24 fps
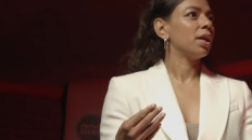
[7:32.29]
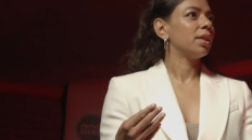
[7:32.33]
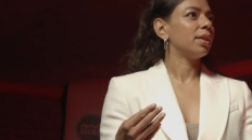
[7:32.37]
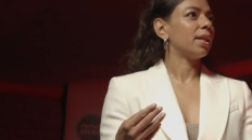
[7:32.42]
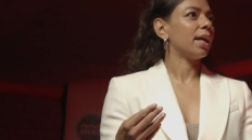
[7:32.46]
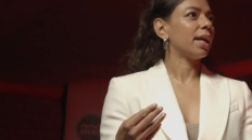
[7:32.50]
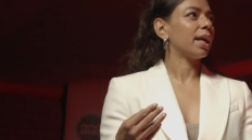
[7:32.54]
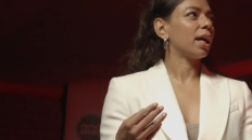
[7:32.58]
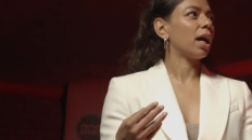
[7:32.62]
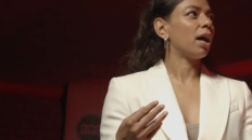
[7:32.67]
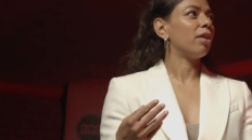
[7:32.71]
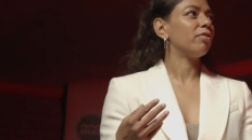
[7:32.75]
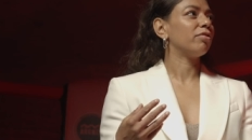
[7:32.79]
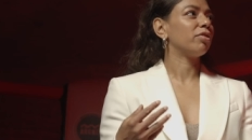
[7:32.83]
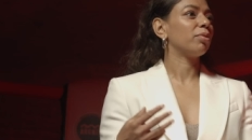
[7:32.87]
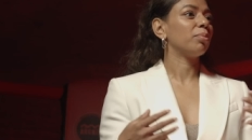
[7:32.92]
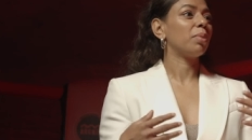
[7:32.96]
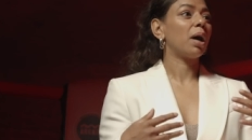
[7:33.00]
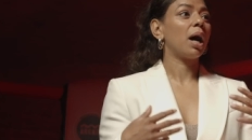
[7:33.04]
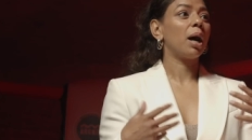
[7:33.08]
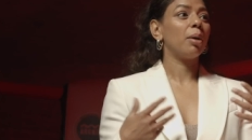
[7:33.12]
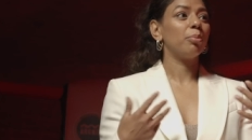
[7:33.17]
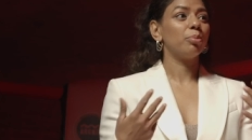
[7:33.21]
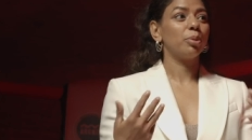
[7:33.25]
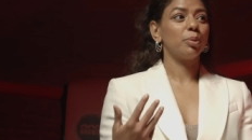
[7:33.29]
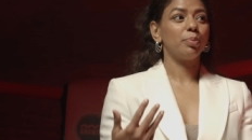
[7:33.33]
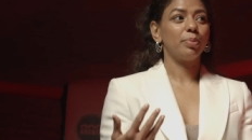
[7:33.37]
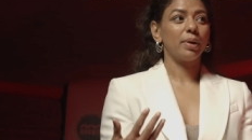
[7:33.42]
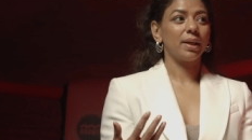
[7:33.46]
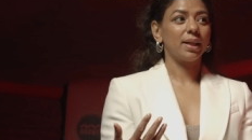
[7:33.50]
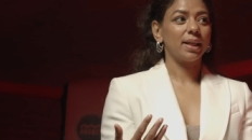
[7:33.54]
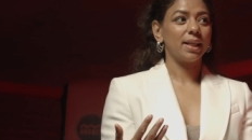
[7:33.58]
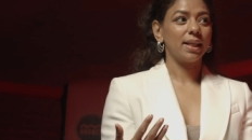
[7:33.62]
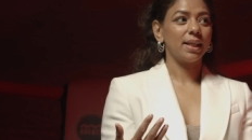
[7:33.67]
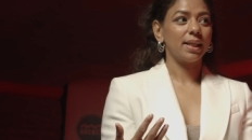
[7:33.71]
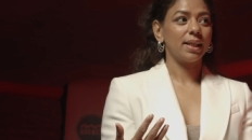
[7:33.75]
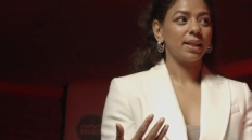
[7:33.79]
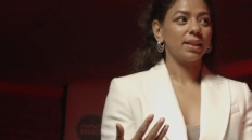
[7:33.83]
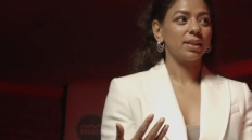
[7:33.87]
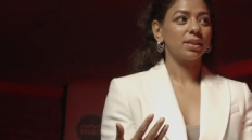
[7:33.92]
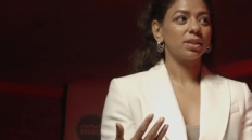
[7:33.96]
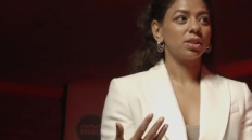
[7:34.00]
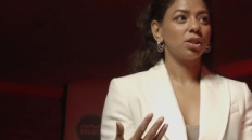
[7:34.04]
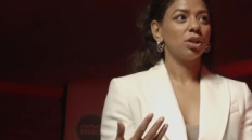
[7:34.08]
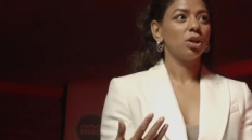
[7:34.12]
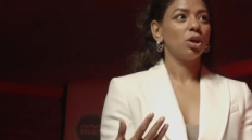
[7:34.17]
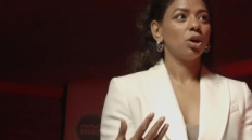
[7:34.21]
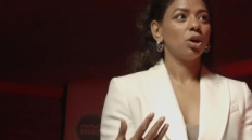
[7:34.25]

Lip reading: They come from humble beginnings.